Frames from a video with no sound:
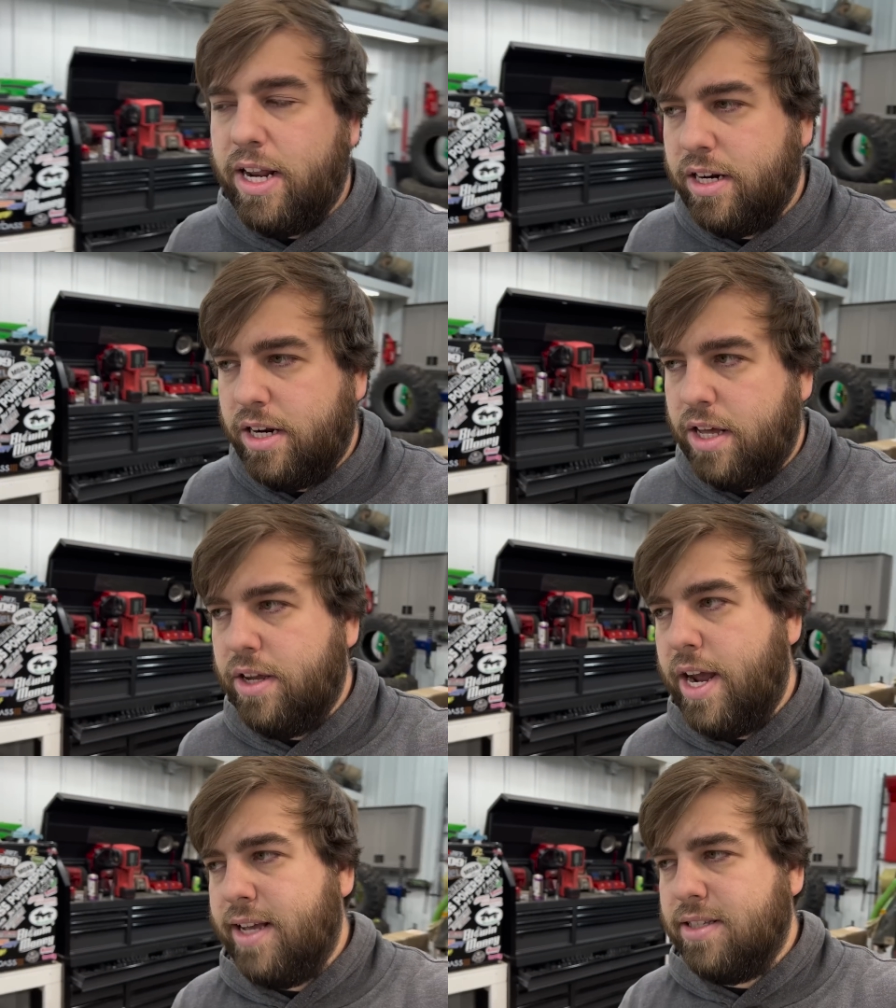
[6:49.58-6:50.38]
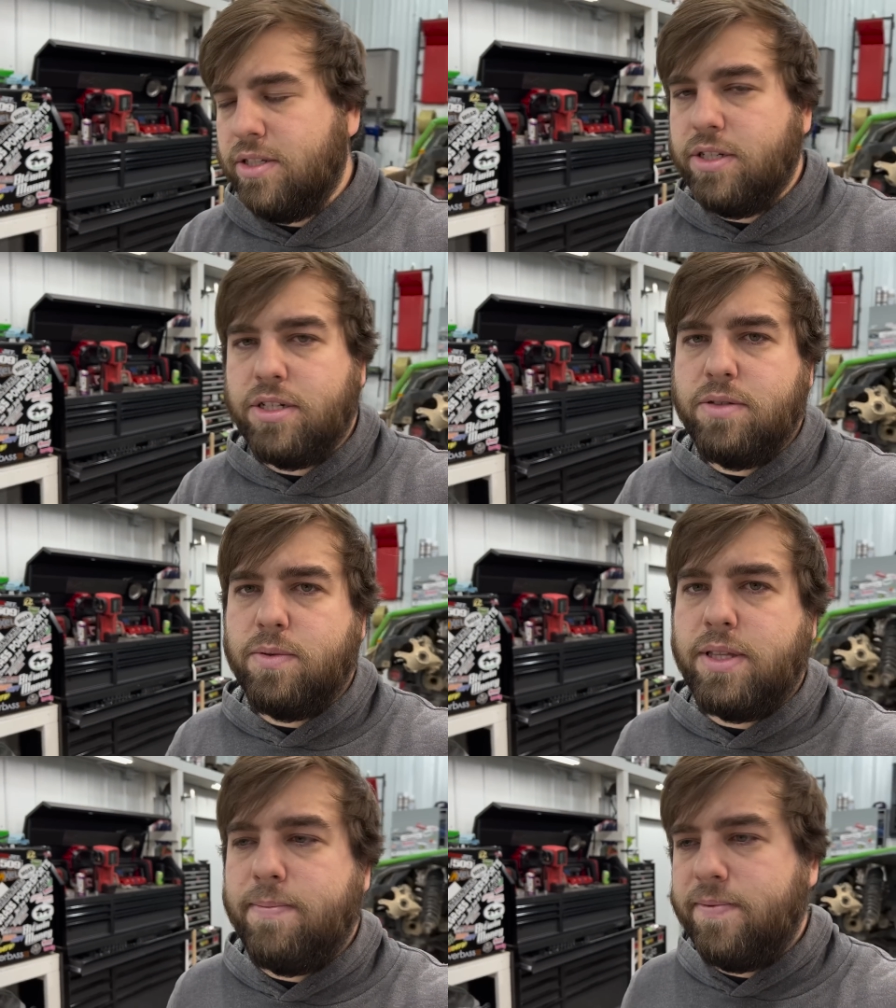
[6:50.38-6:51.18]
any other axle issues
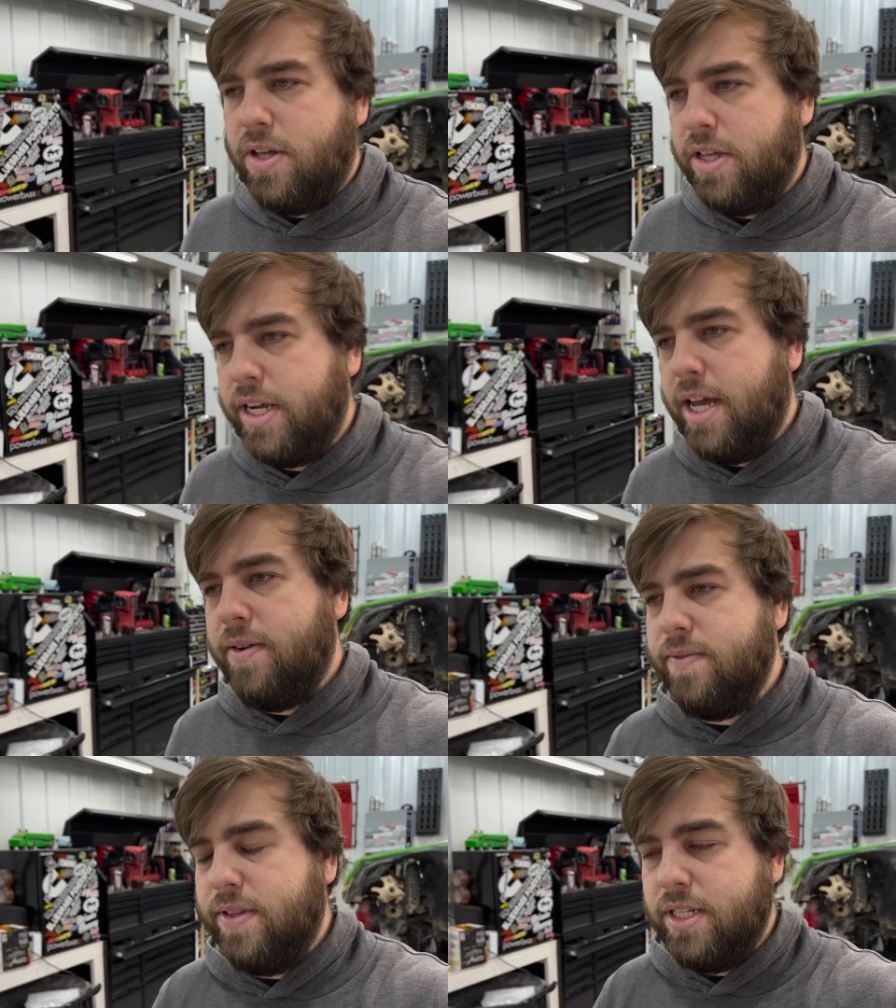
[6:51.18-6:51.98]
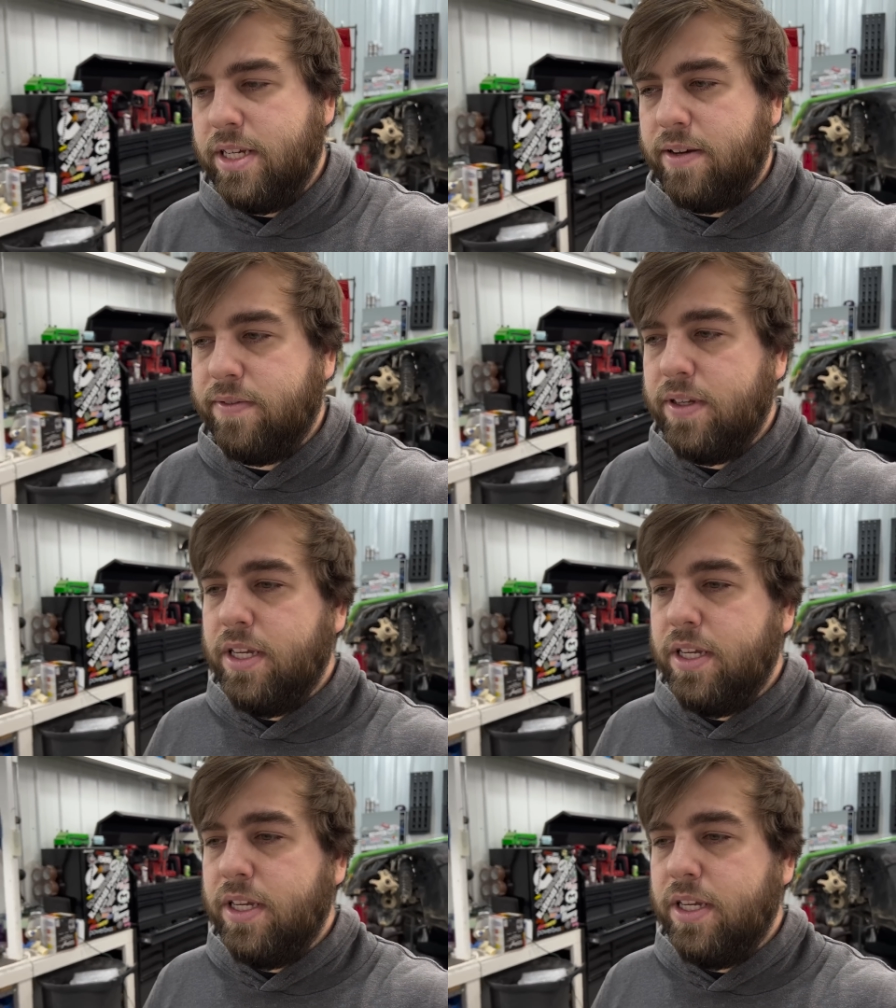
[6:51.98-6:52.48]
with them falling out of the diff.